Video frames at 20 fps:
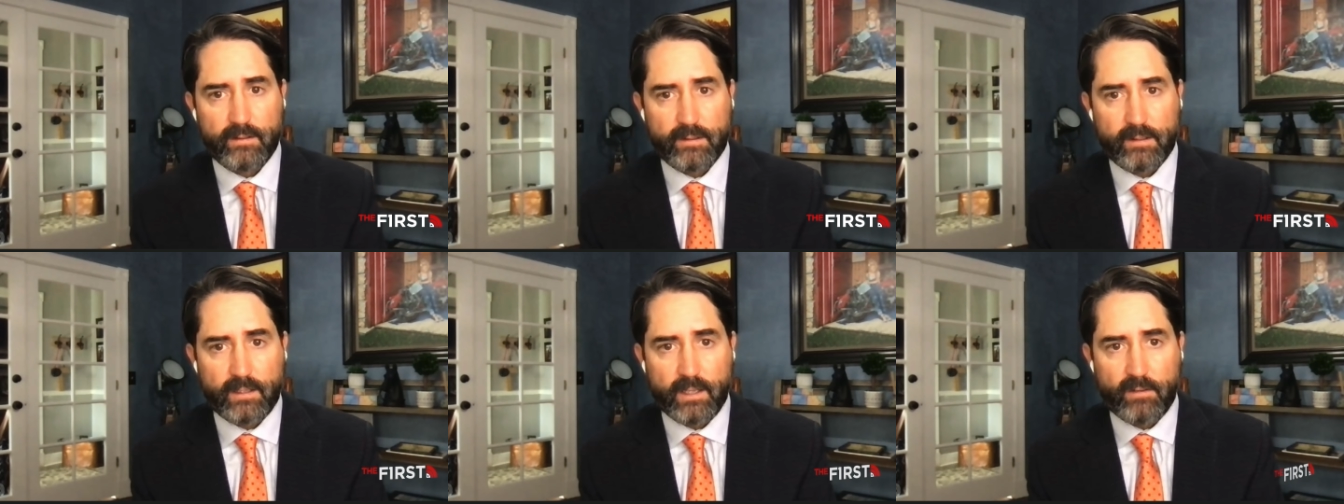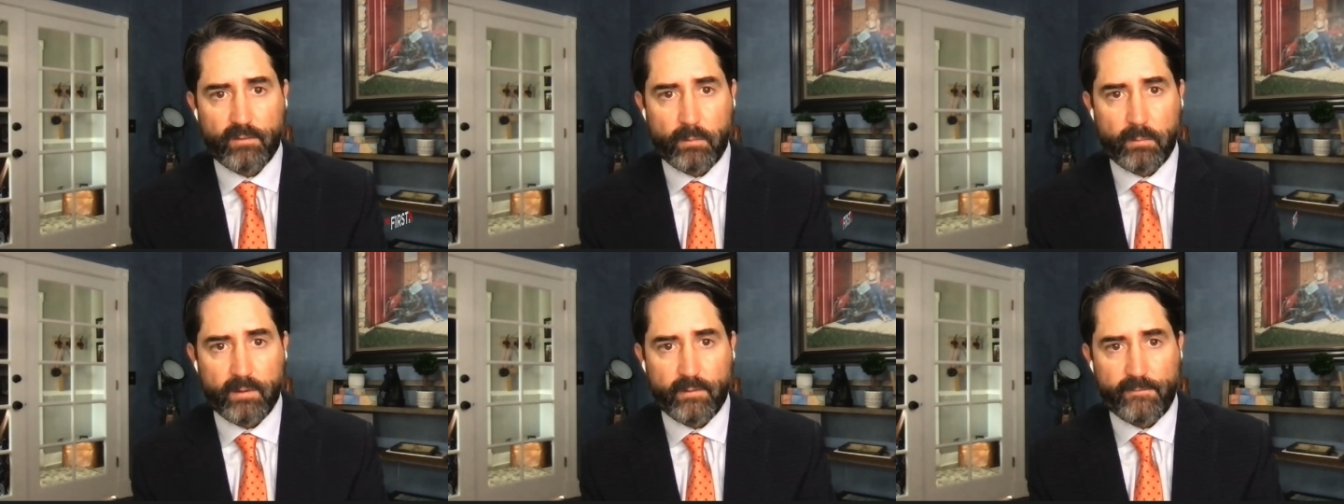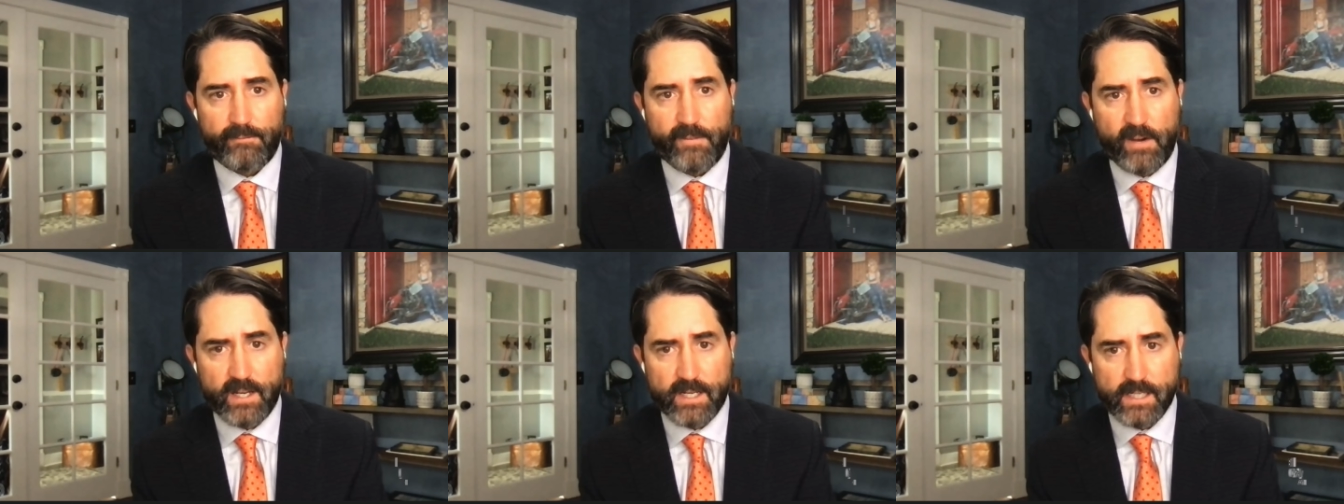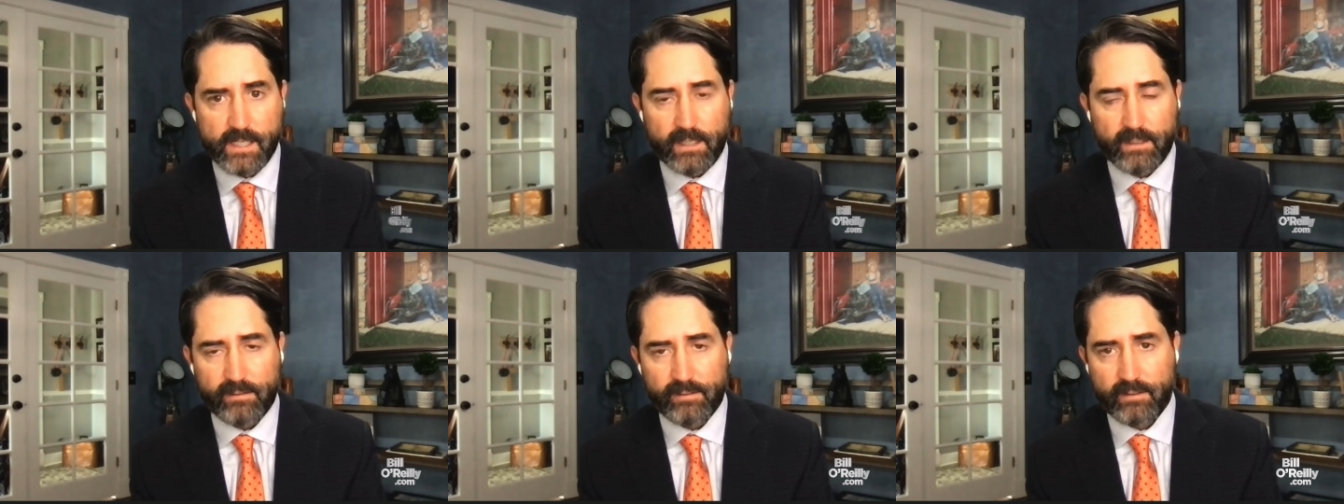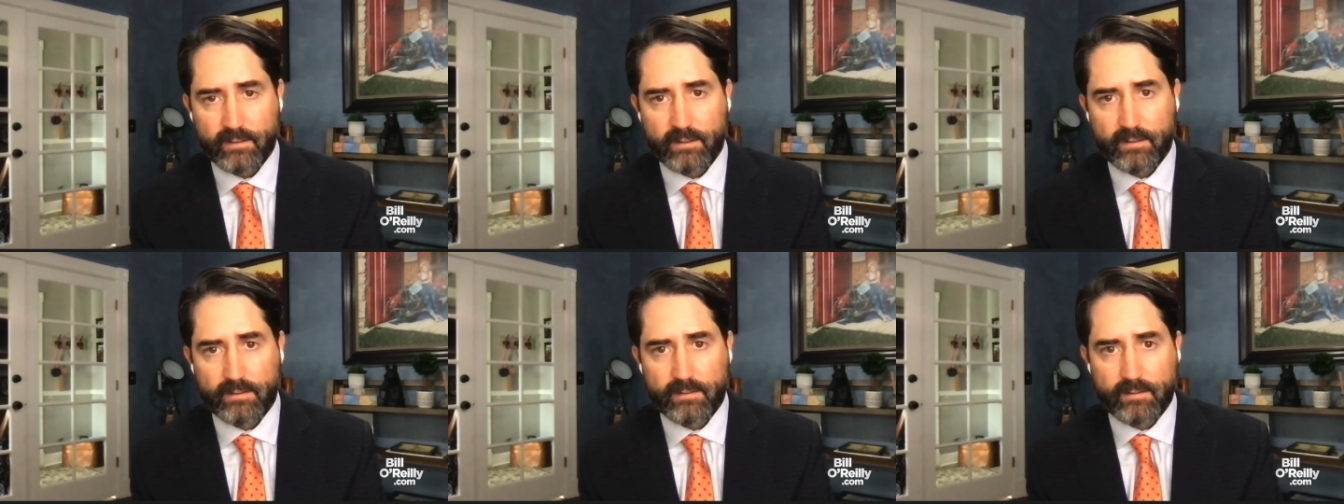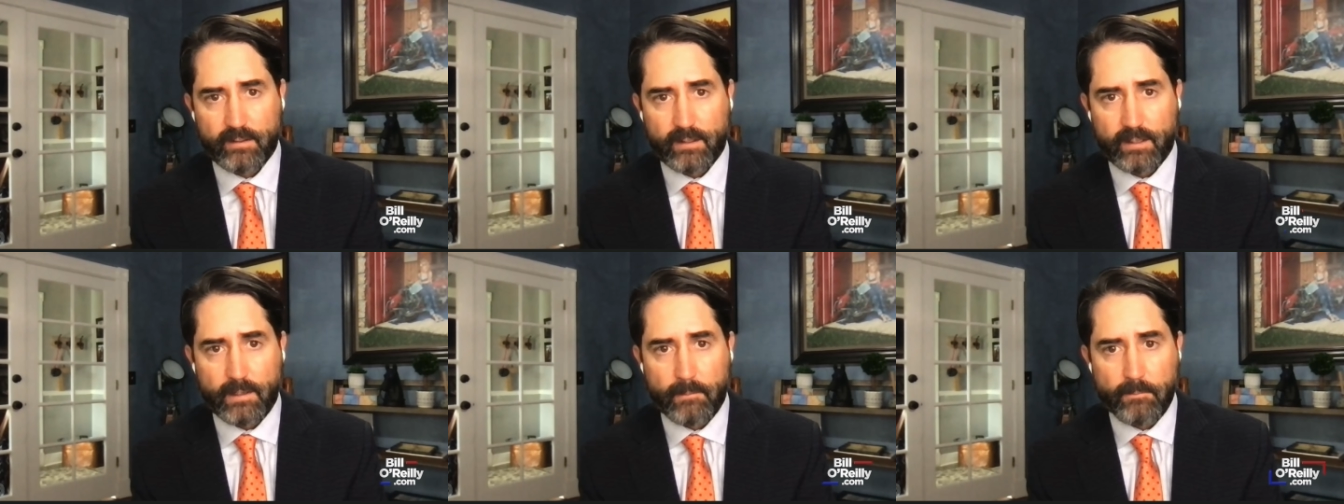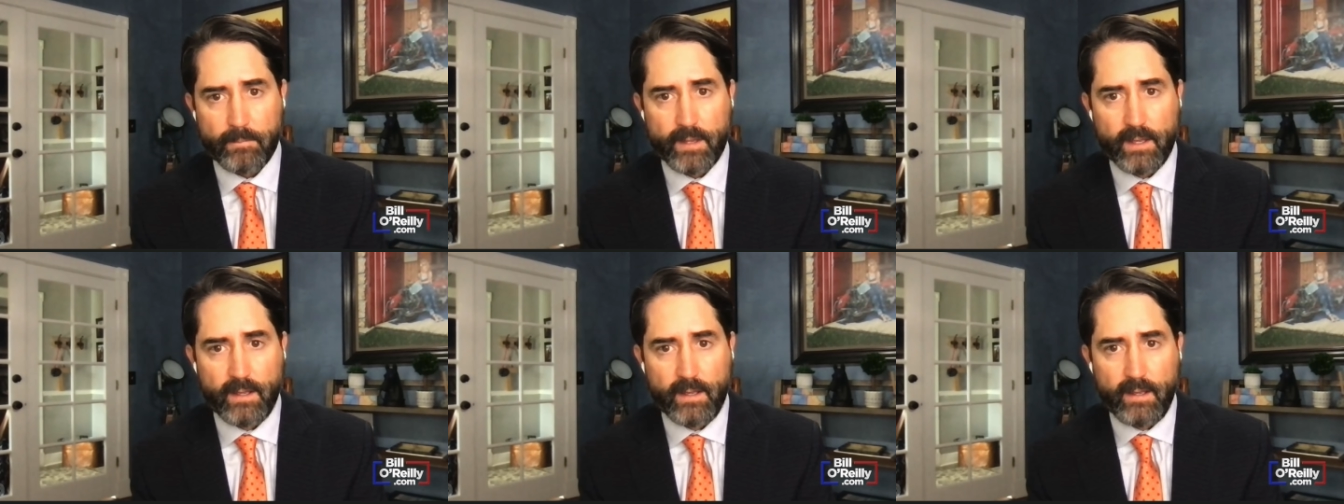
the government funding is going to stop,